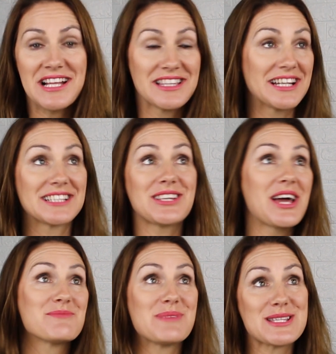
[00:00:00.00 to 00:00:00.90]
that
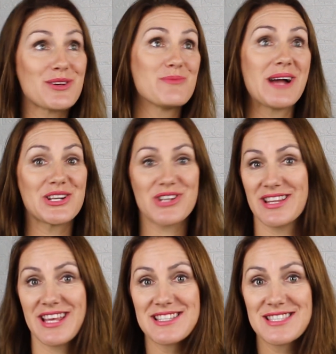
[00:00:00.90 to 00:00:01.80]
excited me so much
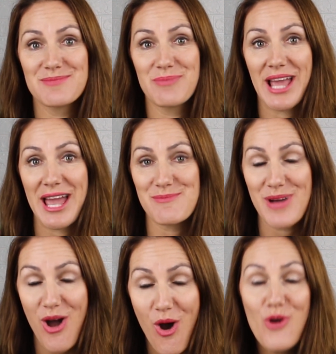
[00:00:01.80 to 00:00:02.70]
and then became
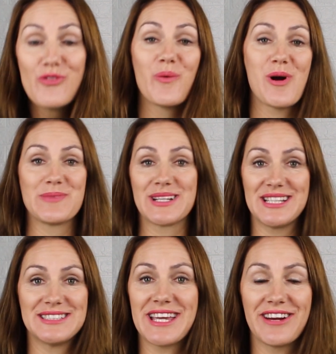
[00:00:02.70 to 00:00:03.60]

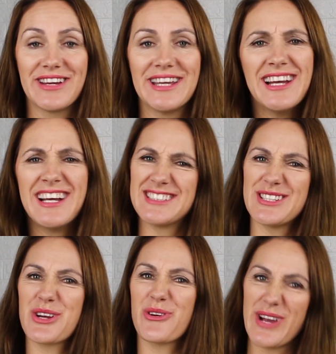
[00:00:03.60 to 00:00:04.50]
overwhelmingly scary.
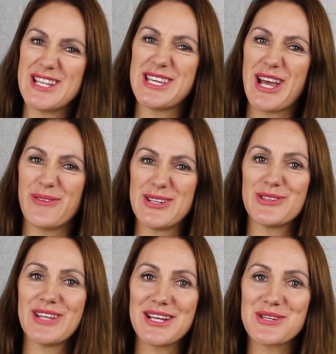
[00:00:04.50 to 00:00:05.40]
Isn't it crazy how we
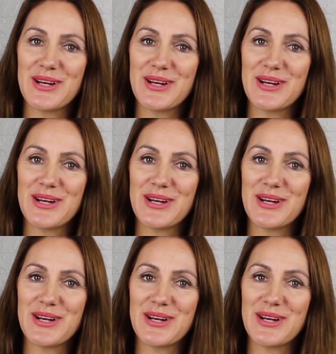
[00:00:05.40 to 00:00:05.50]
do that